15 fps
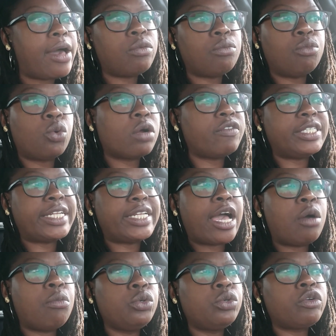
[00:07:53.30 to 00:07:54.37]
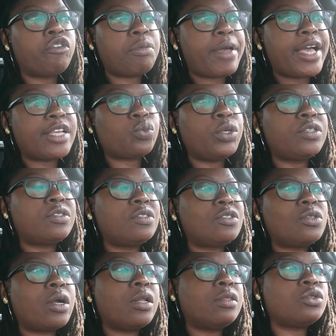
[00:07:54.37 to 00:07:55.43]
more of a down mood over the past week since
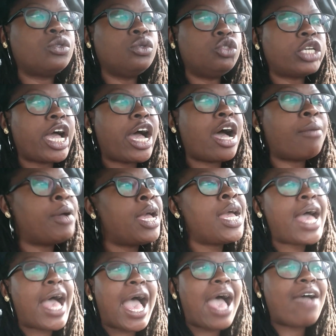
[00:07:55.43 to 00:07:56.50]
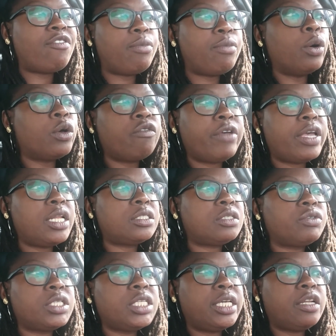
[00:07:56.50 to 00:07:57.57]
starting this new job, I haven't been motivated to
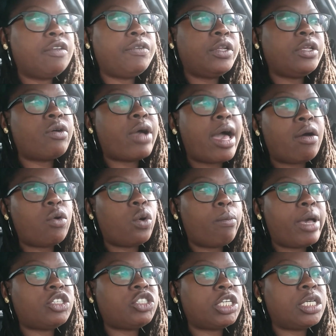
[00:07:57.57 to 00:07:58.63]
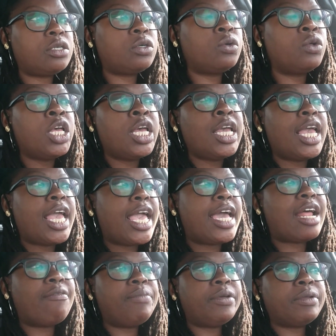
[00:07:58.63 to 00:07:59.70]
really get a video out on my channel. And
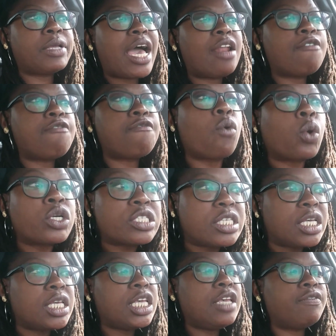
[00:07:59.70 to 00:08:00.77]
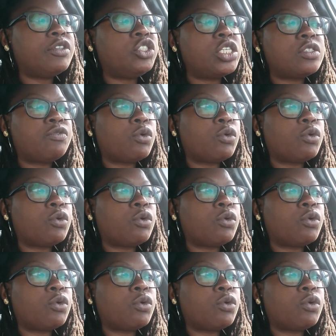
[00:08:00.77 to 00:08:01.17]
I've been kind of forcing even just